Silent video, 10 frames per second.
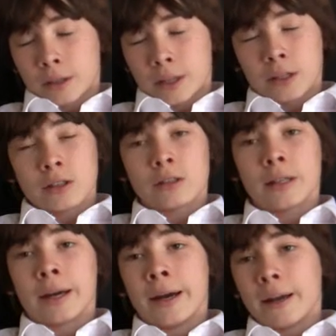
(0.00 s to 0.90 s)
there's
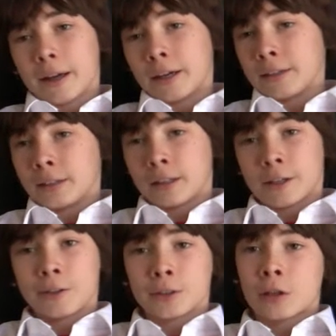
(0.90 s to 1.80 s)
that, and
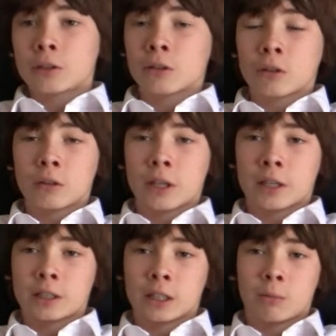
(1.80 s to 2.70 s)
there was also
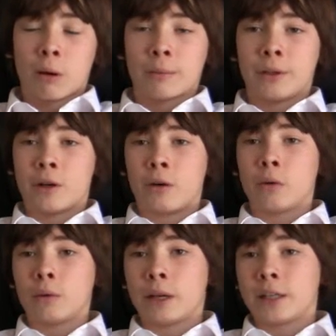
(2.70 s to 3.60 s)
things that you probably know,
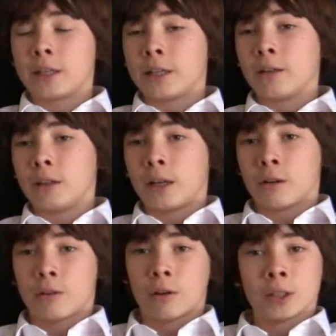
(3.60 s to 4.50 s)
like the
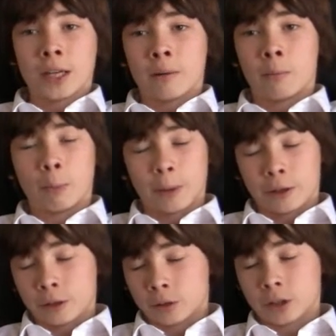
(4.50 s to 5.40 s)
Neanderthals. They had
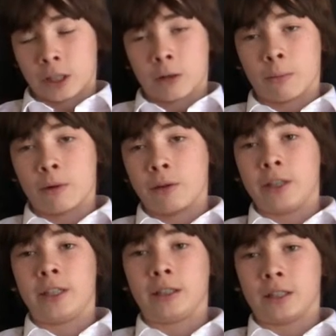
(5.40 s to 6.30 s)
burial
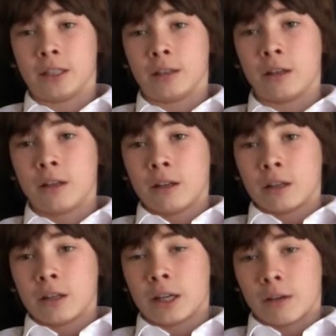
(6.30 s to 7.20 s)
ceremonies, and
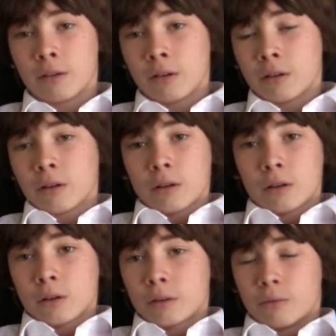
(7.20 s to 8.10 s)
they
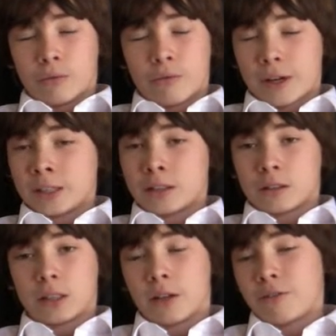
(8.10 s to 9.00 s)
could fight.
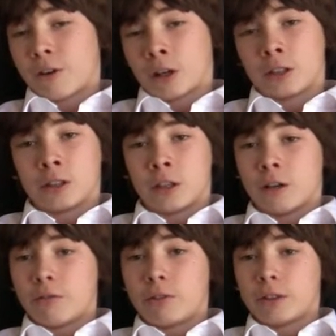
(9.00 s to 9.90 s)
They fought
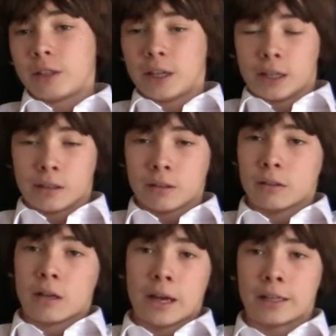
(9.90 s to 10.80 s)
stuff, and they
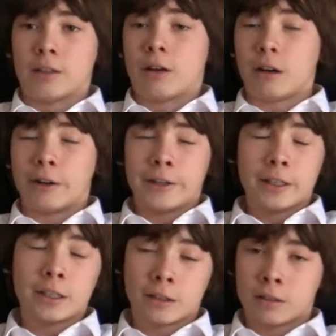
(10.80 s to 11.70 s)
had to hunt,
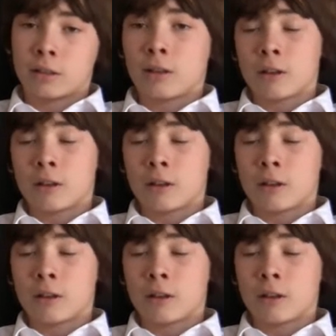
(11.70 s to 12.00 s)
and